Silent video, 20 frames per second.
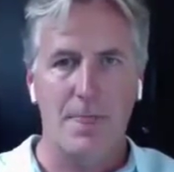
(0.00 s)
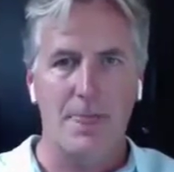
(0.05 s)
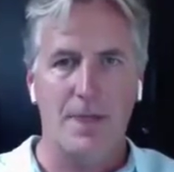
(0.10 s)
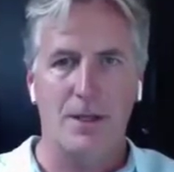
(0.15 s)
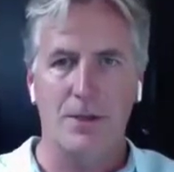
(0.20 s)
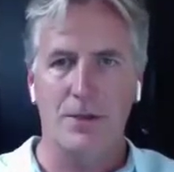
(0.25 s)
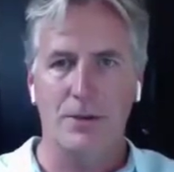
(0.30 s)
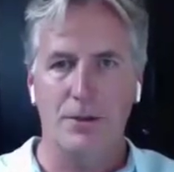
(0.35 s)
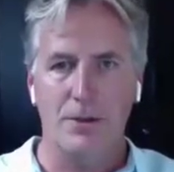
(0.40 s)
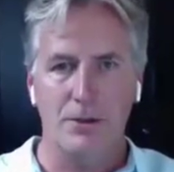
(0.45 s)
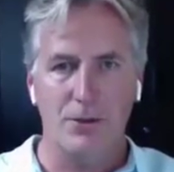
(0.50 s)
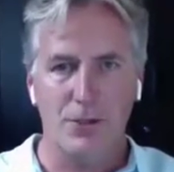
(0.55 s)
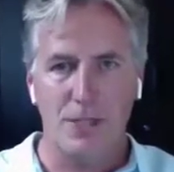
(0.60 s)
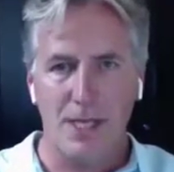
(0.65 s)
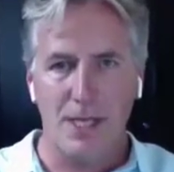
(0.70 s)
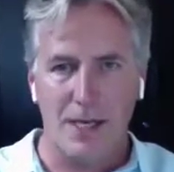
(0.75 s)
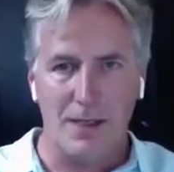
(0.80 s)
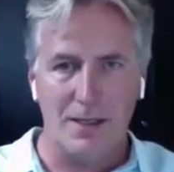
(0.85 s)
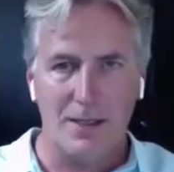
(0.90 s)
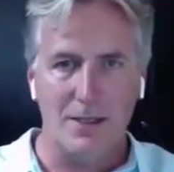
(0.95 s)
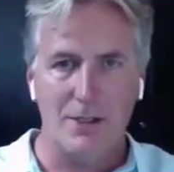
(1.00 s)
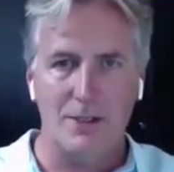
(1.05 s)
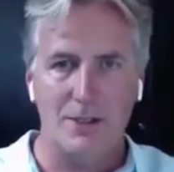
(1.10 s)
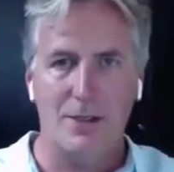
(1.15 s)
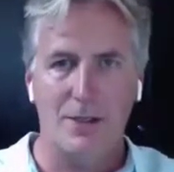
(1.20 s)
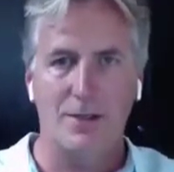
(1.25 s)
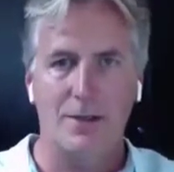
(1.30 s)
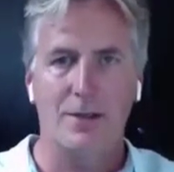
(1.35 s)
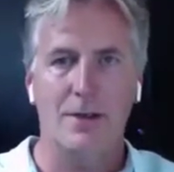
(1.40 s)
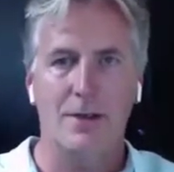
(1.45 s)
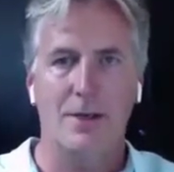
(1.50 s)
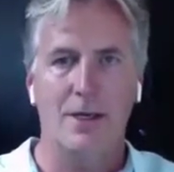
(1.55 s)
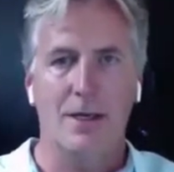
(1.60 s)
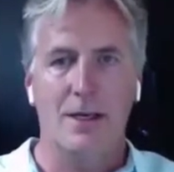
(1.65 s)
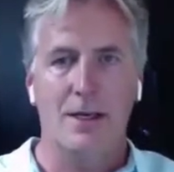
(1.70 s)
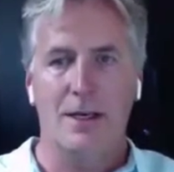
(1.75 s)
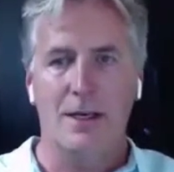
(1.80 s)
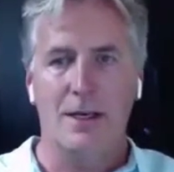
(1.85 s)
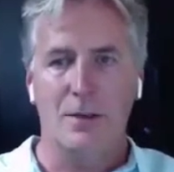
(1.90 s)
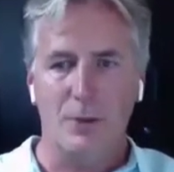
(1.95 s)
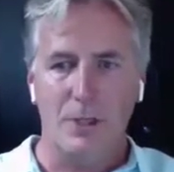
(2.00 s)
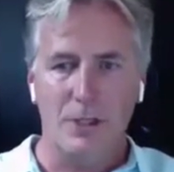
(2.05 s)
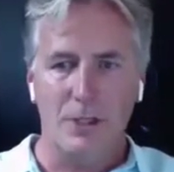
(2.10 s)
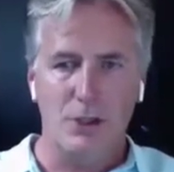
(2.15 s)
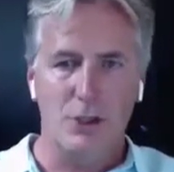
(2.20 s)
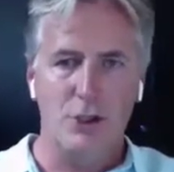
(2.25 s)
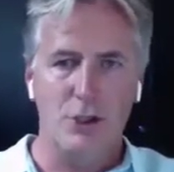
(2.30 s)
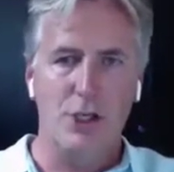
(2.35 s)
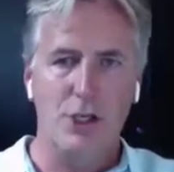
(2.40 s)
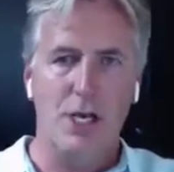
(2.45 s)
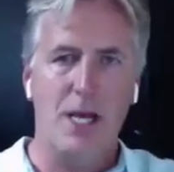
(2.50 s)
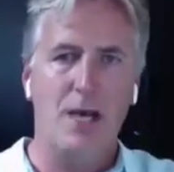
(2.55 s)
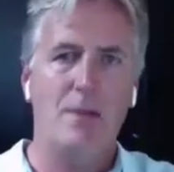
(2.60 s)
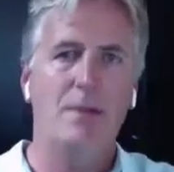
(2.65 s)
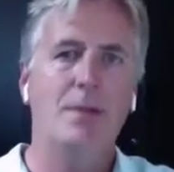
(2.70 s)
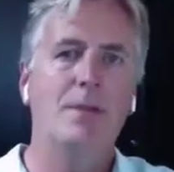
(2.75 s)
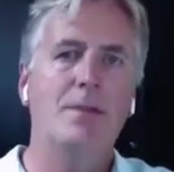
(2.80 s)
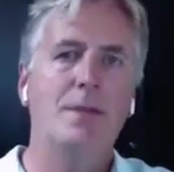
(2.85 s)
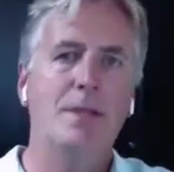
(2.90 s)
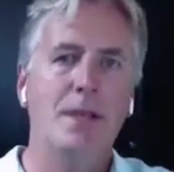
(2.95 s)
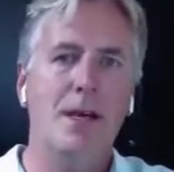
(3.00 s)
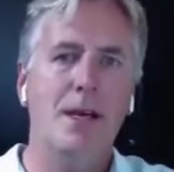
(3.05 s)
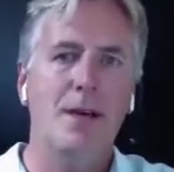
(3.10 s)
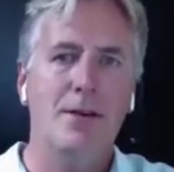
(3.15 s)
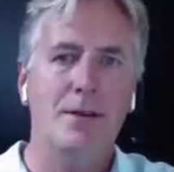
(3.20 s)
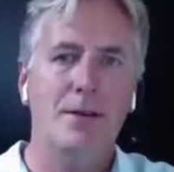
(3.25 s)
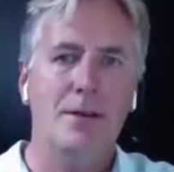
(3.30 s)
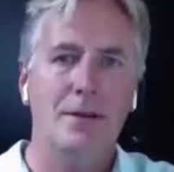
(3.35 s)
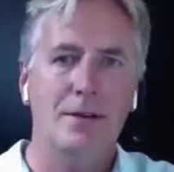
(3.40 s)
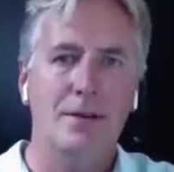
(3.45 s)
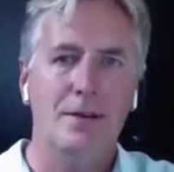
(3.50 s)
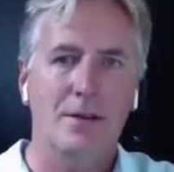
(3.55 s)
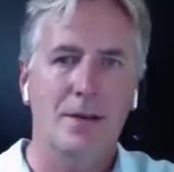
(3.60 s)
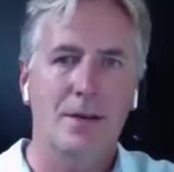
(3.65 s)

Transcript: They don't understand each other. And we jammed them together.